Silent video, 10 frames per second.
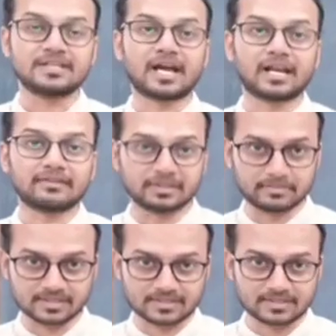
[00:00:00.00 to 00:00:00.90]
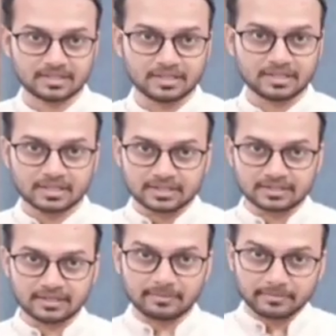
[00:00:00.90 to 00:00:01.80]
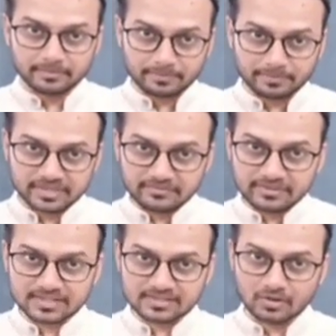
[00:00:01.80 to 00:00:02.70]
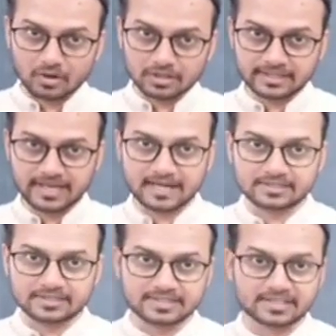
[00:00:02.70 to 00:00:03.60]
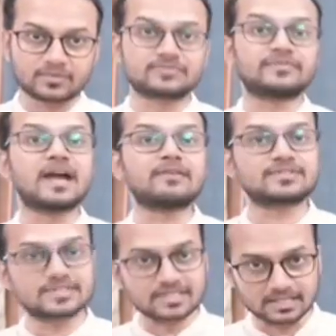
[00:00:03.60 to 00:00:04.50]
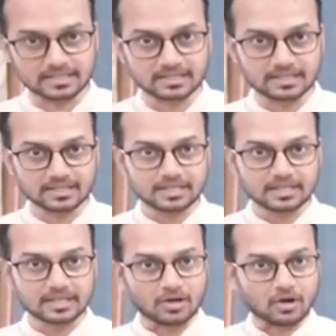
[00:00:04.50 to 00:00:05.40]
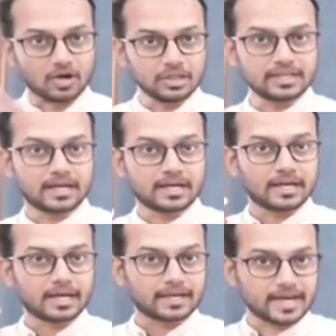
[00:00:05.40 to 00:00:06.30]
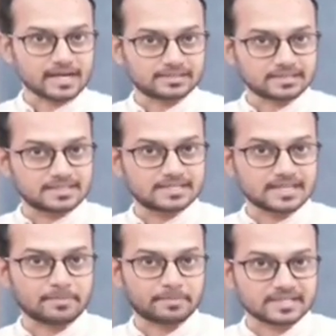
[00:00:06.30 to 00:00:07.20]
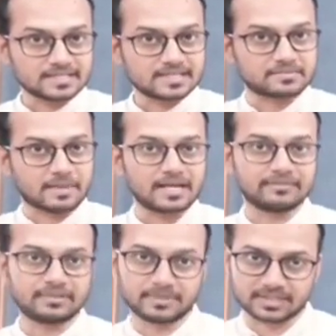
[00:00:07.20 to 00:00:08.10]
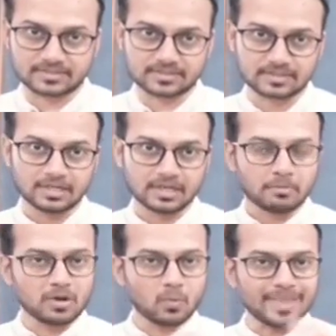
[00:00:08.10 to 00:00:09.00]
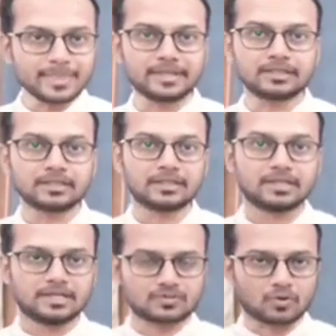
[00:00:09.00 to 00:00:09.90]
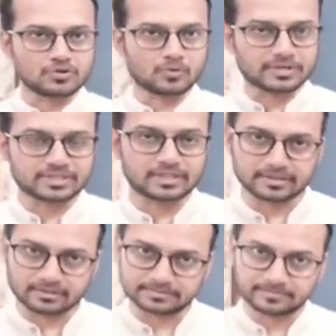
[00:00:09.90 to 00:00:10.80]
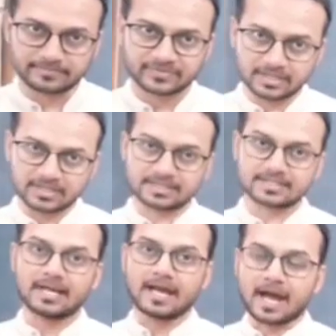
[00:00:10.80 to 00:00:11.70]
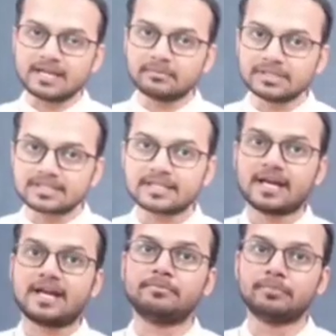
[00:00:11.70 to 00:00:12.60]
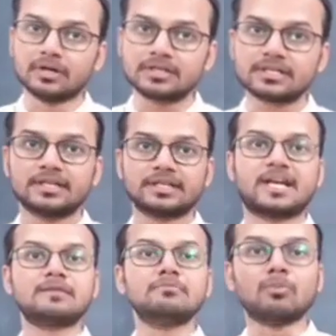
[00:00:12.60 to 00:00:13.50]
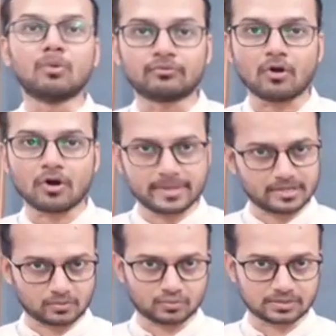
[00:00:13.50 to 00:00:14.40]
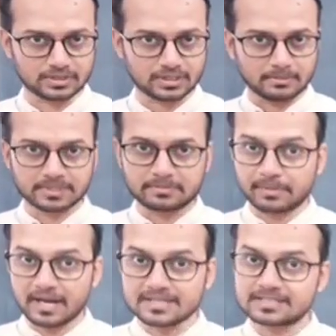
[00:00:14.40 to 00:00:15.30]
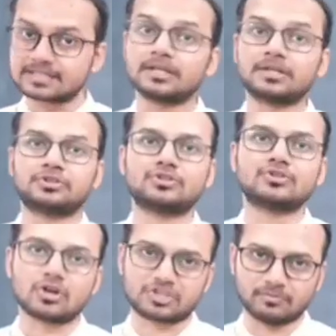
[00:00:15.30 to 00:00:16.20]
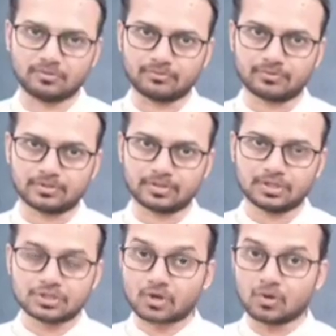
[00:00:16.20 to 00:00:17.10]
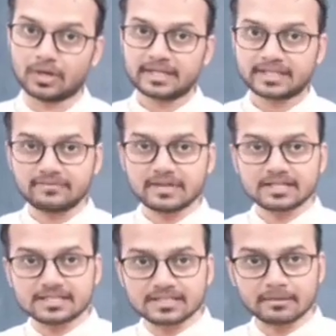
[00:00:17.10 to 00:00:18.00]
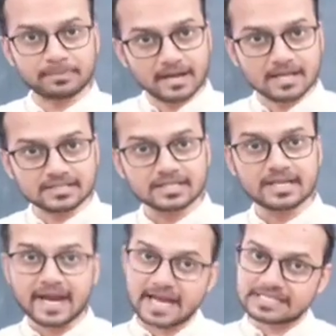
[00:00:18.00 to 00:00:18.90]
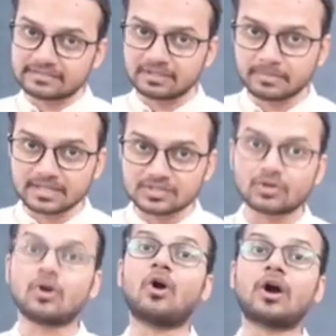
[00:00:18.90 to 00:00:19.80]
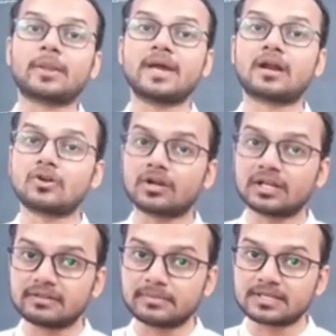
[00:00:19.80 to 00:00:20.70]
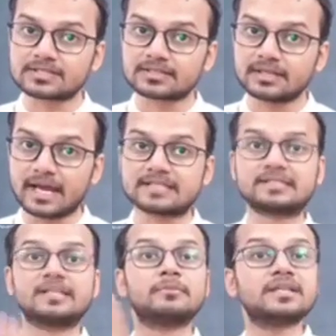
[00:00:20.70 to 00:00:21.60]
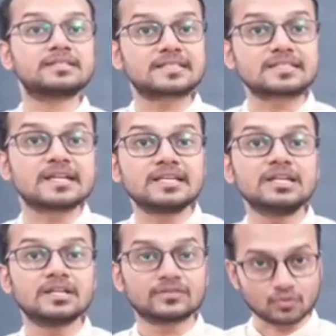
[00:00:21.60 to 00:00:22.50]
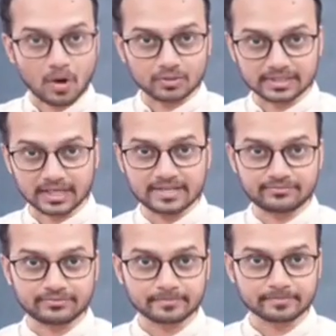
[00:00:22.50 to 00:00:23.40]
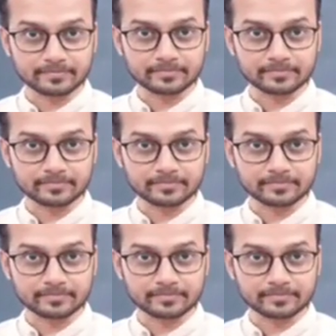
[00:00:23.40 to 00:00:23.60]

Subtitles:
They are living beings. All the characteristics which we have seen, all the characteristics are possessed by living beings. But one thing is controversial here is animals and bird can move on their own, but plants do not move. So can we consider plants as living beings or they are non-living beings as they remain steady throughout the life?